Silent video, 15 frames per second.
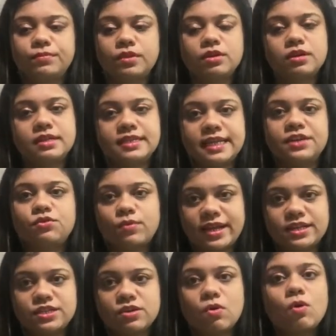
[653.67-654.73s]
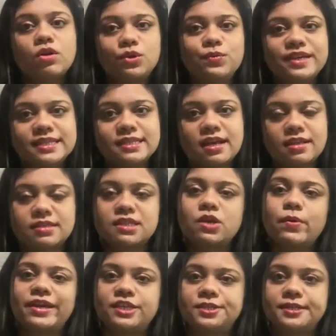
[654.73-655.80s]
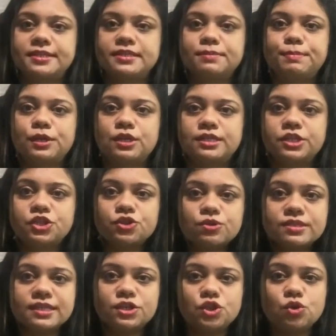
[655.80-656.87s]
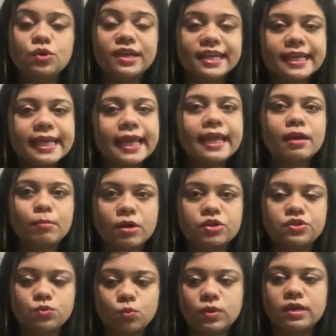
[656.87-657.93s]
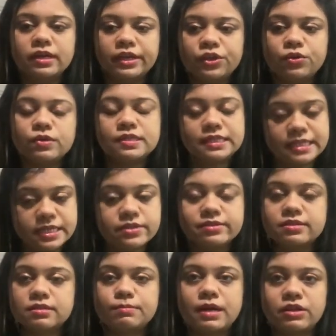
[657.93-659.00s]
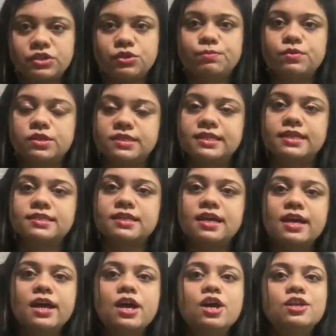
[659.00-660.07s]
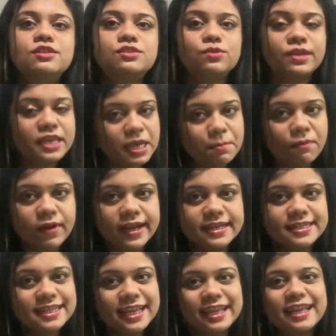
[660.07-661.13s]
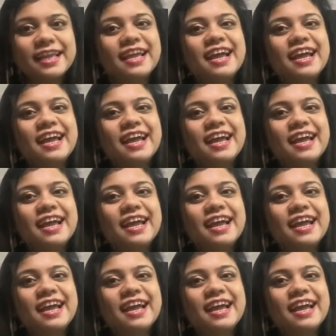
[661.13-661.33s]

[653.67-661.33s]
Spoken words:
content writer always asks questions, because it shows that you care about your work and you're serious about your process. So keep writing